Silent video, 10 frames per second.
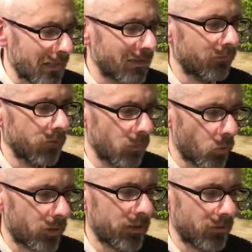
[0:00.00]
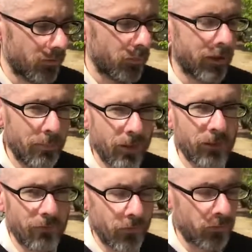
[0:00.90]
actively working to bring
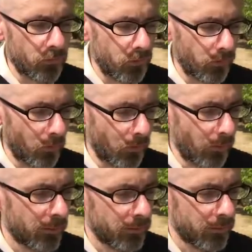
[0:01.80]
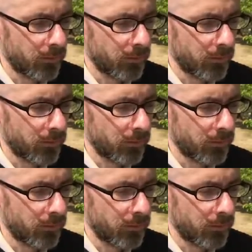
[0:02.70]
about the First World War.